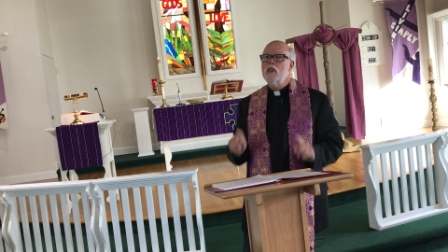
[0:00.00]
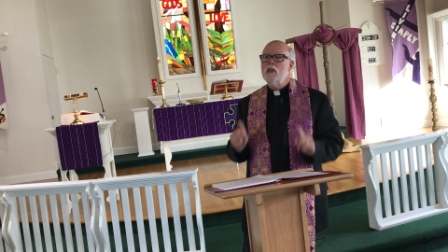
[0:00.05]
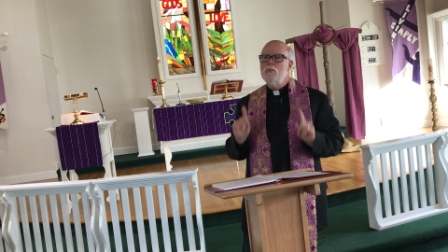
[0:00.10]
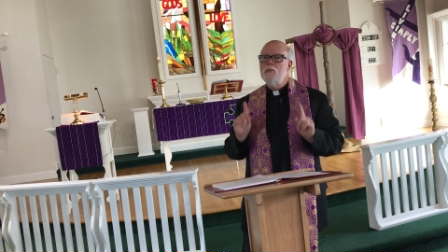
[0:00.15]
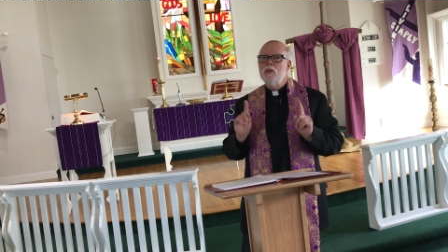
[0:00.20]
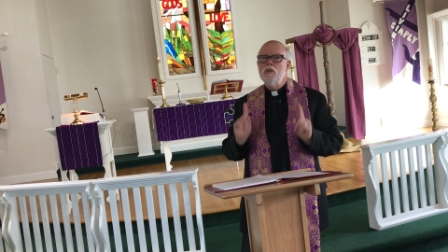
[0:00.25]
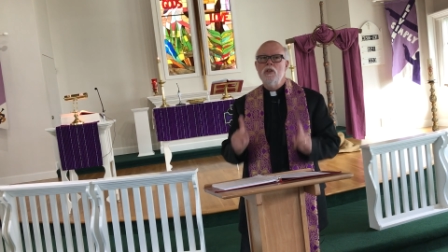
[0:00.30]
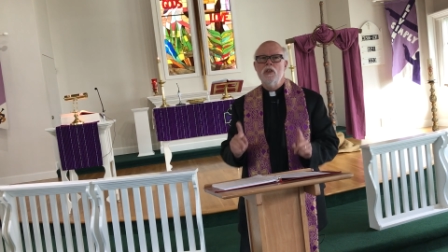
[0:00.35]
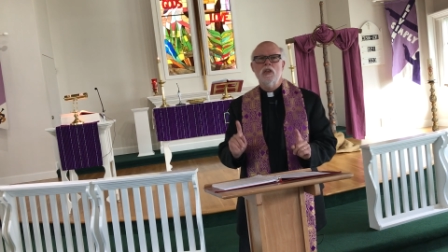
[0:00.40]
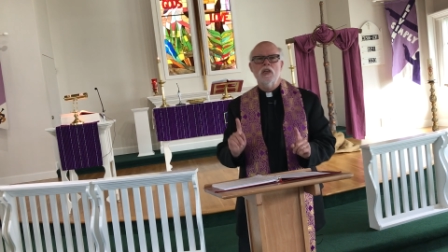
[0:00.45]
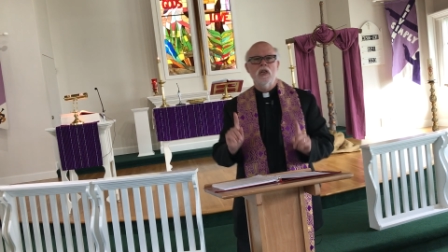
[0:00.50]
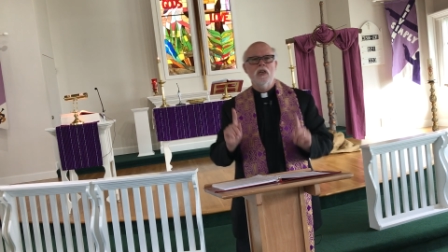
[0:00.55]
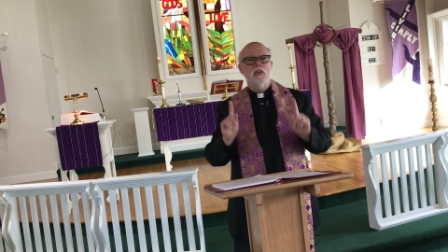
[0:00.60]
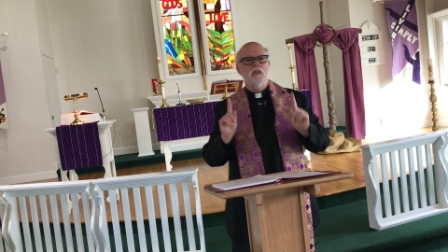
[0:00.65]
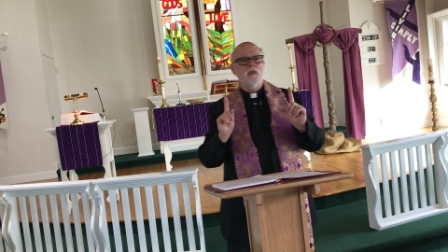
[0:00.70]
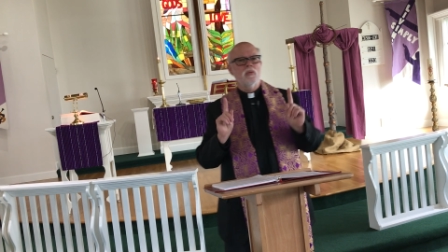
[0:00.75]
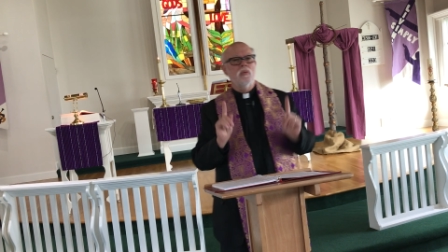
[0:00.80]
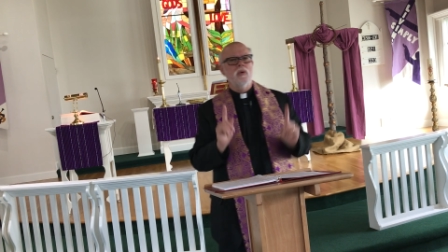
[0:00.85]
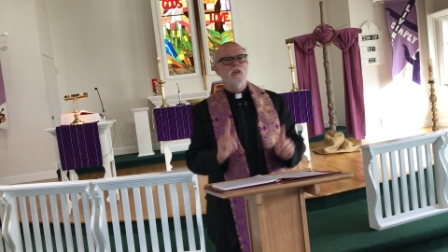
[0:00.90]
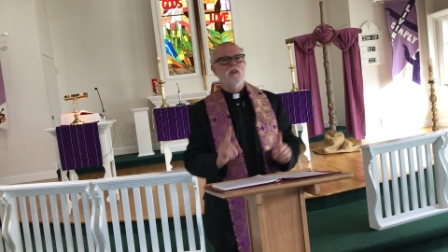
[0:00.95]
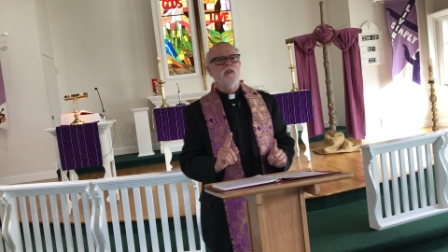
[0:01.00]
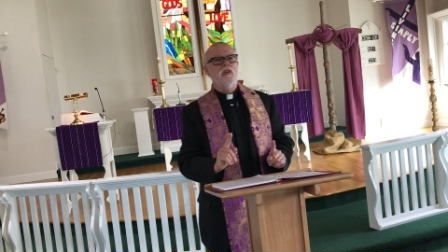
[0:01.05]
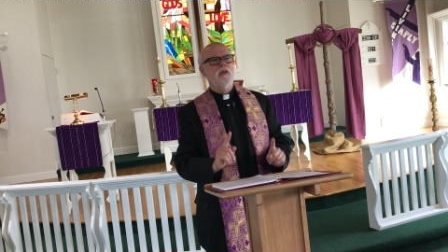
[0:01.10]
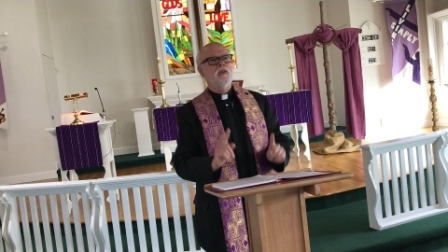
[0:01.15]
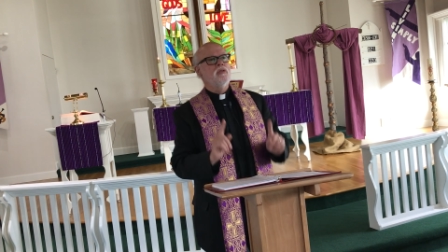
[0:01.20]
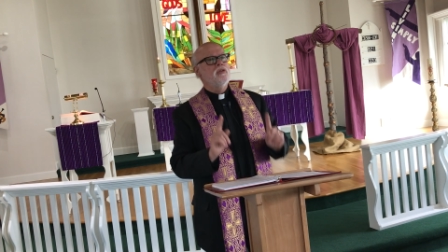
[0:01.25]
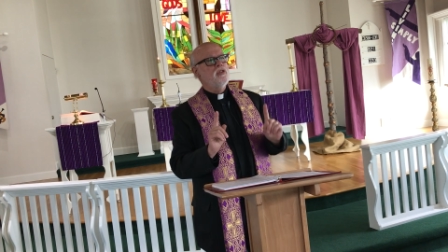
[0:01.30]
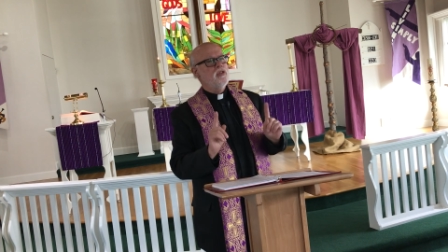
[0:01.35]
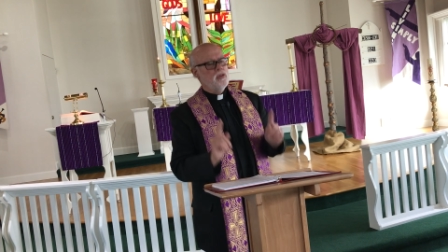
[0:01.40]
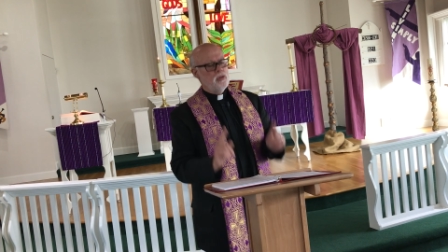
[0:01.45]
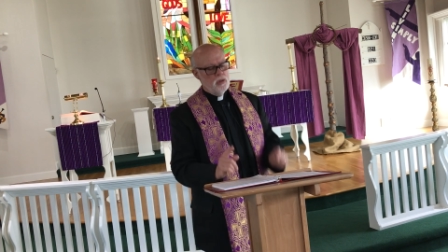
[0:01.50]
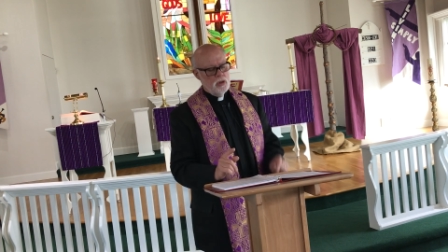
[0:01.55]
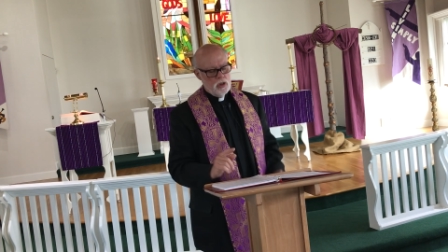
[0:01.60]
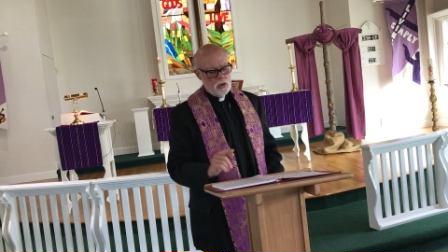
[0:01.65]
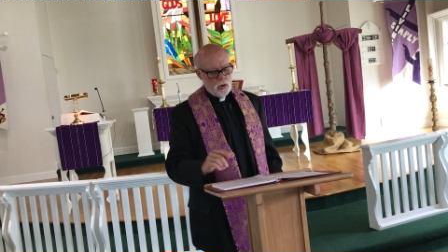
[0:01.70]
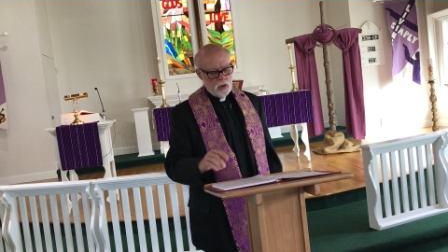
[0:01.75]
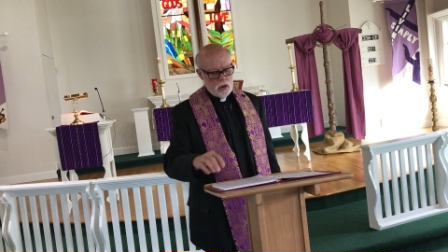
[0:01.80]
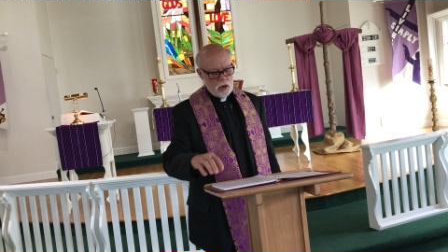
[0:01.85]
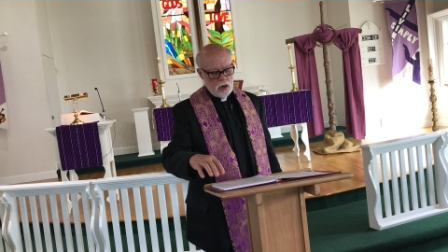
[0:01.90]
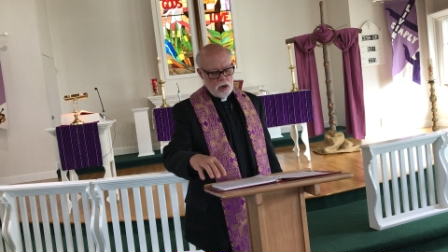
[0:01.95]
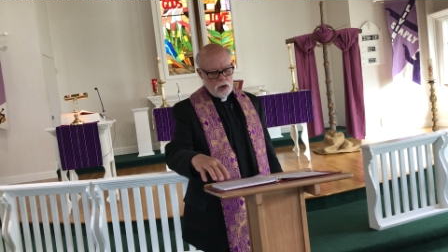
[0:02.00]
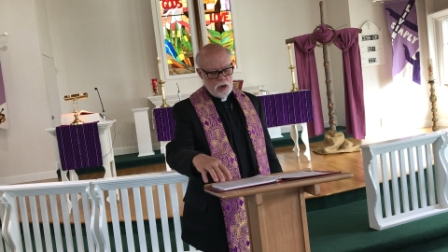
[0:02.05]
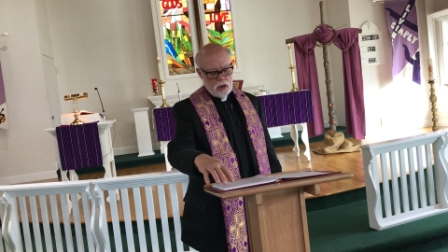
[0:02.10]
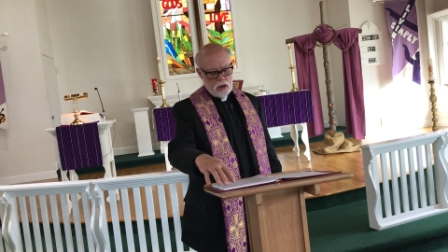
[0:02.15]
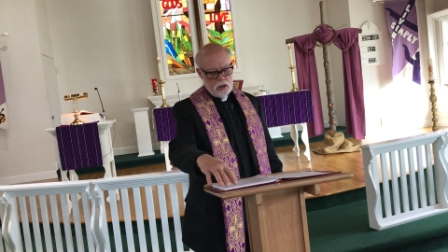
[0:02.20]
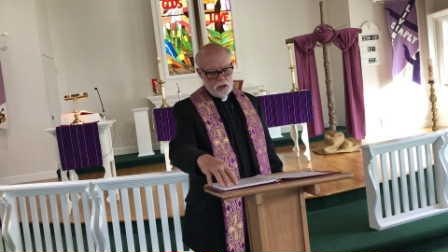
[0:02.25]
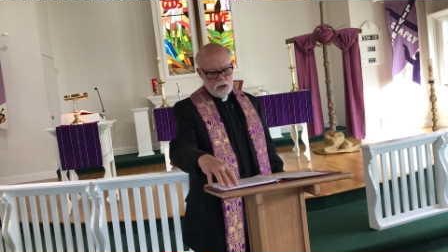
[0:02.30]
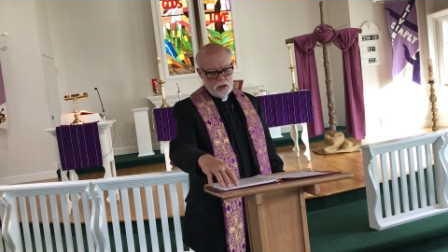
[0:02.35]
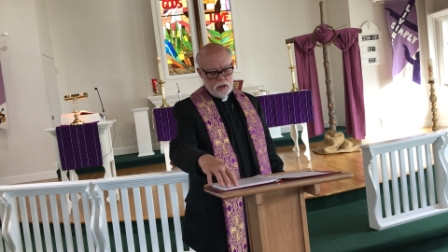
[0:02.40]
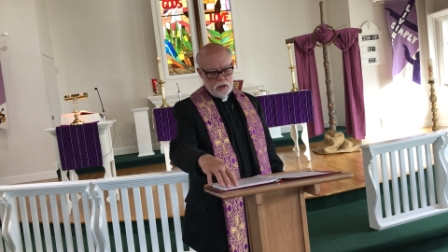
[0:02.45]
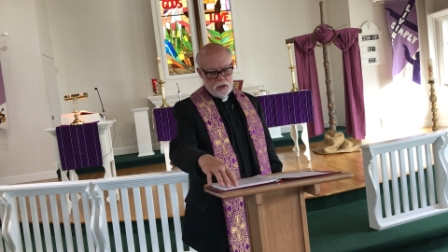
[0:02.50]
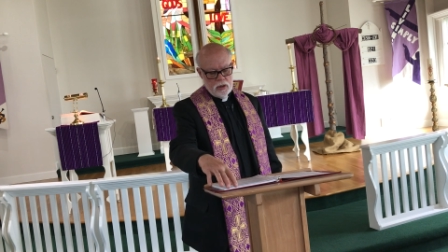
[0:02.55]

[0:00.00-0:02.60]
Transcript: communicates with you to your heart,